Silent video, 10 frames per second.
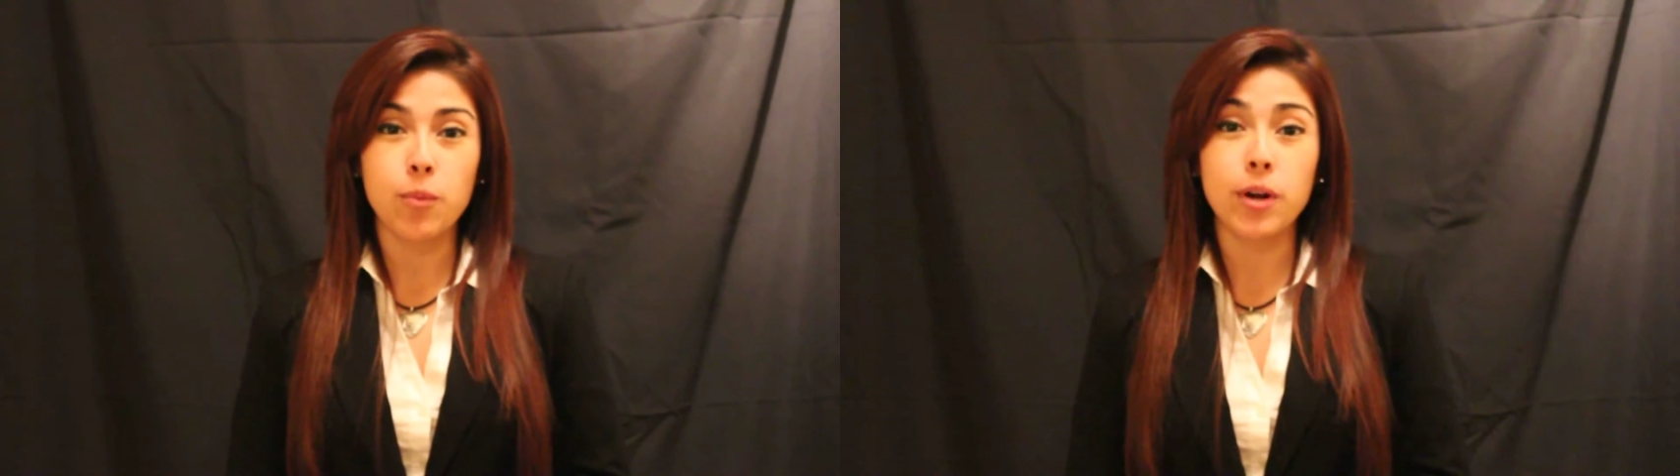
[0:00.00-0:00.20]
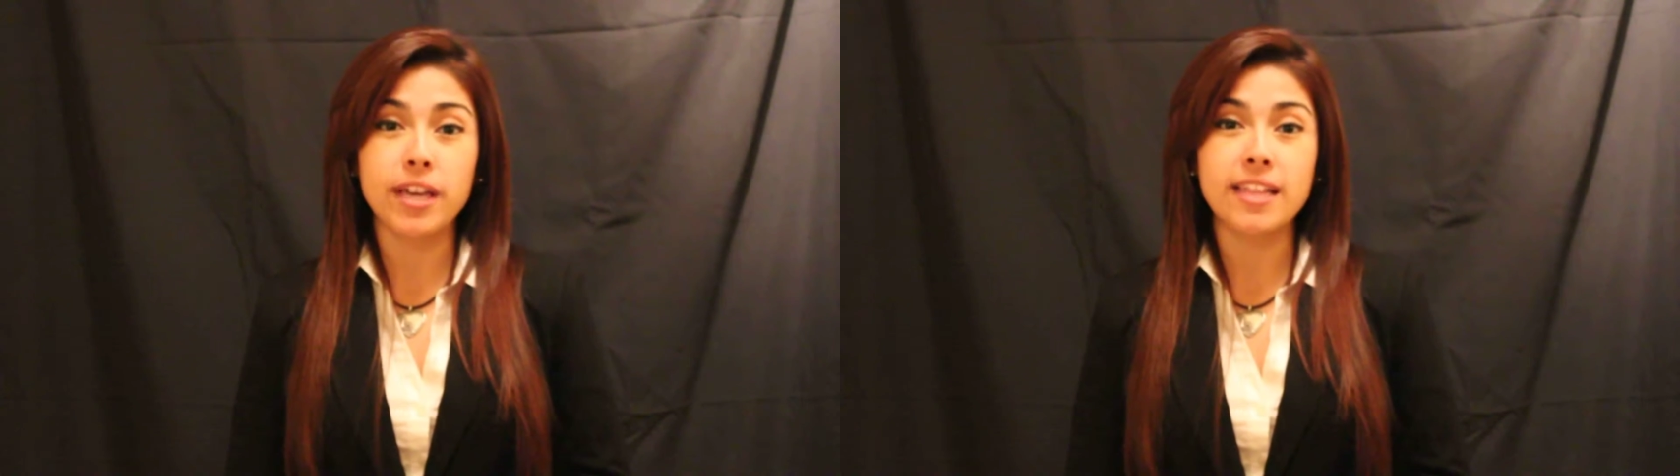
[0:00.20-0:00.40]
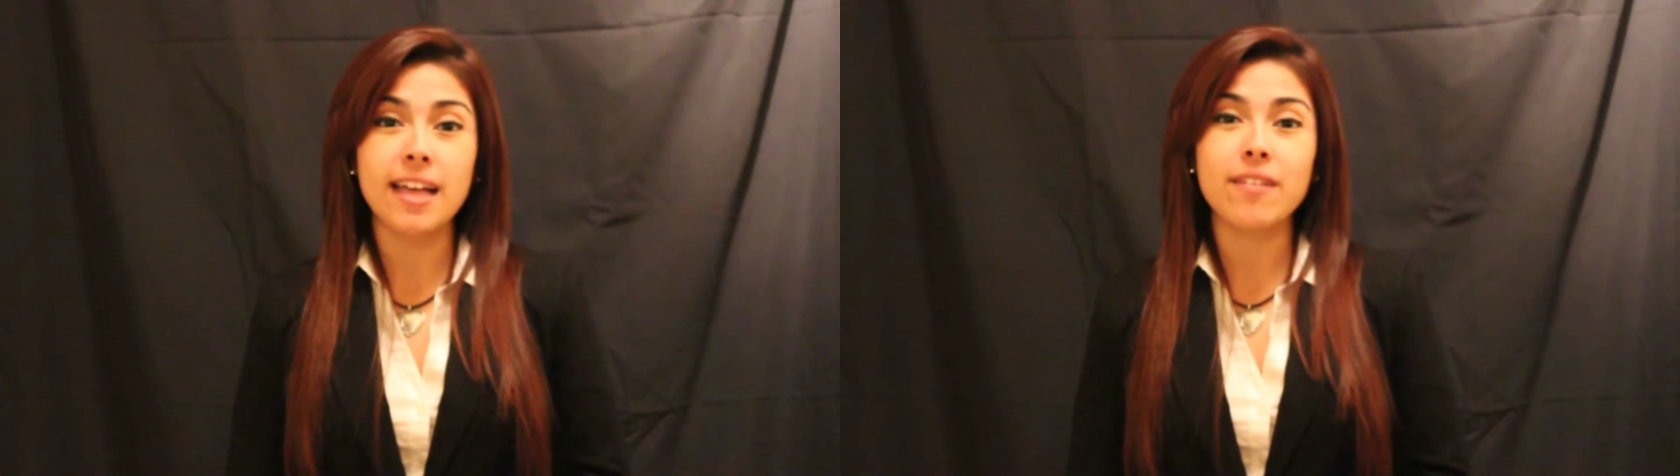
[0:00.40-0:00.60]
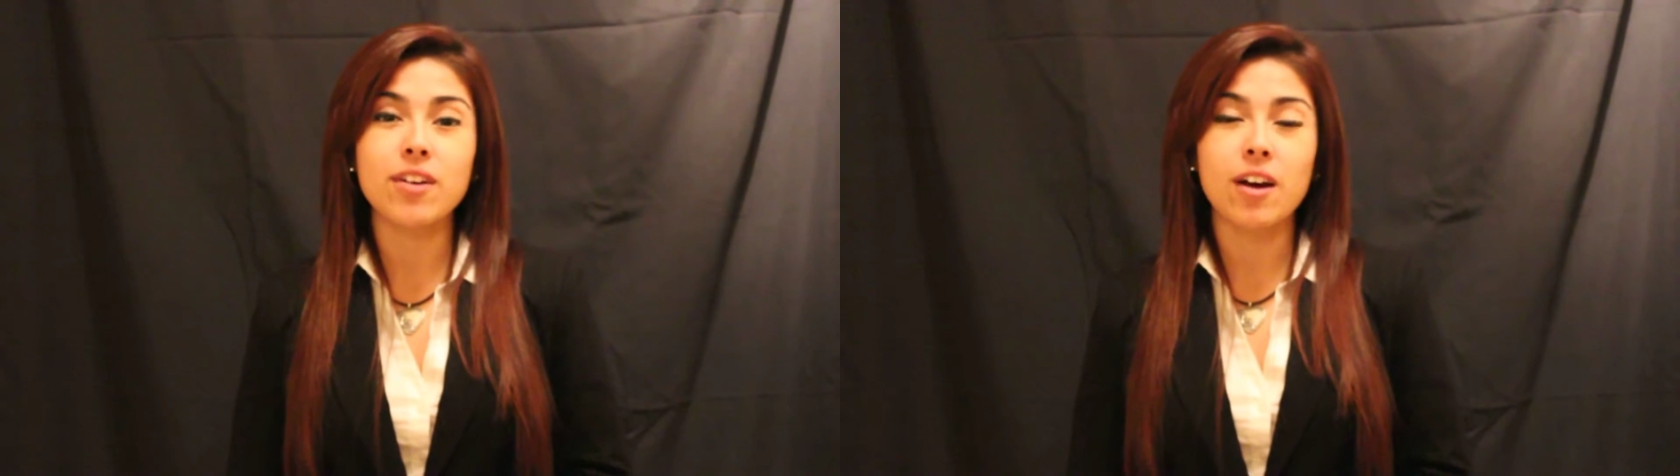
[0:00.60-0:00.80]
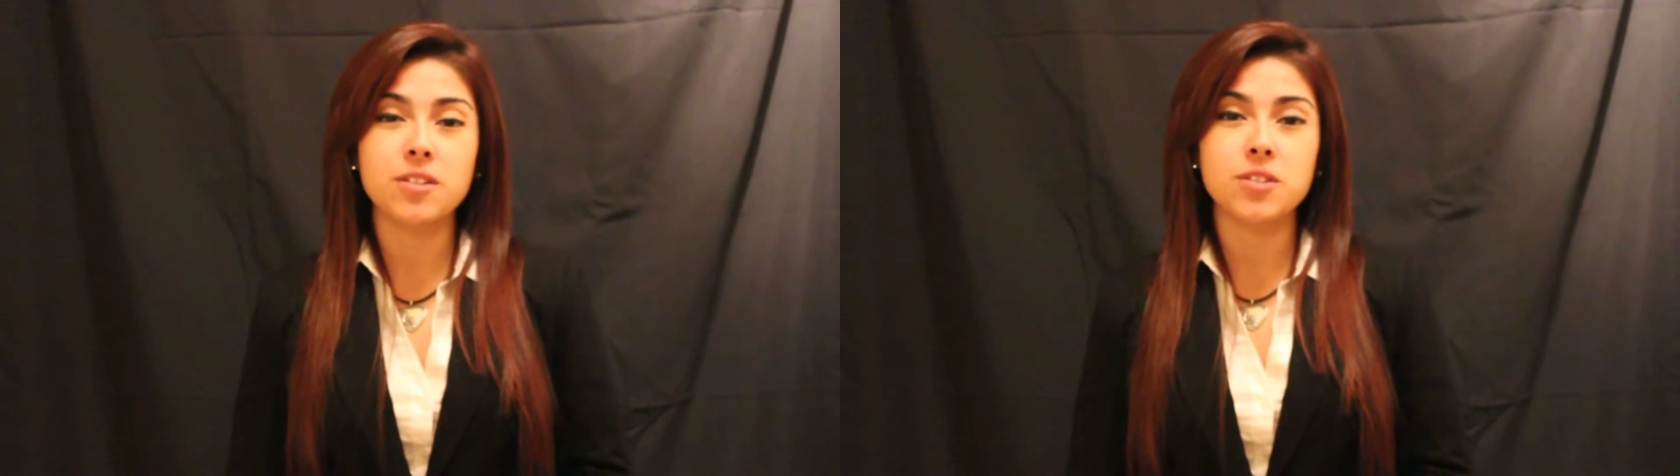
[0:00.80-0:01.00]
working live
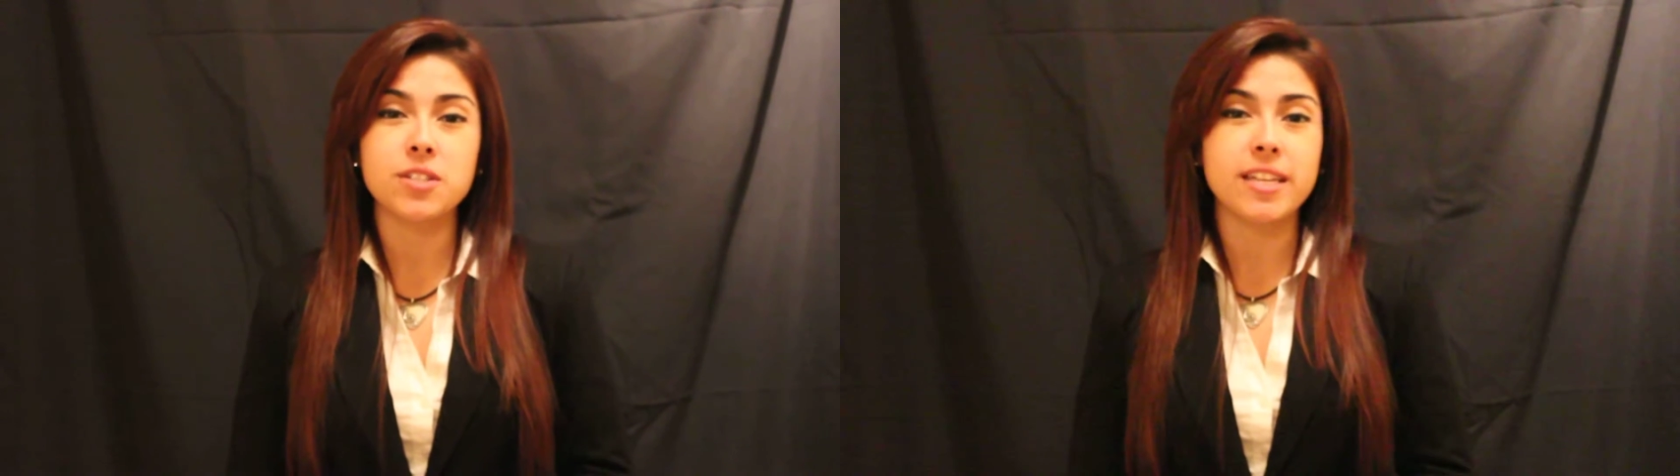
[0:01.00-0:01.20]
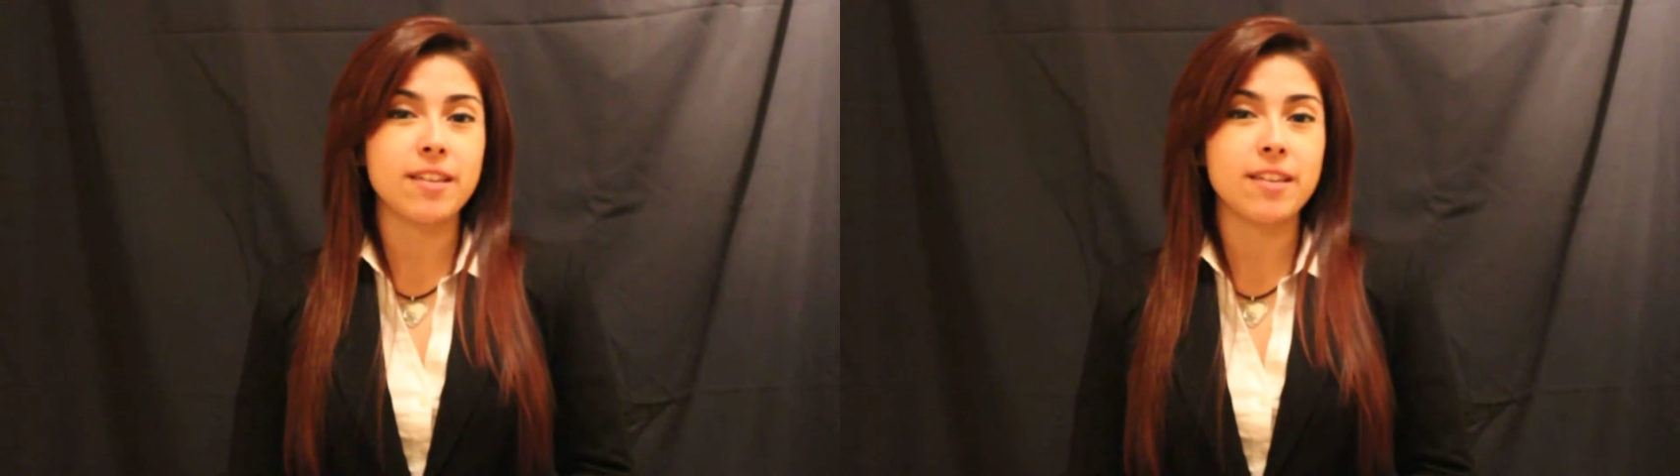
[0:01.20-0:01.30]
concerts and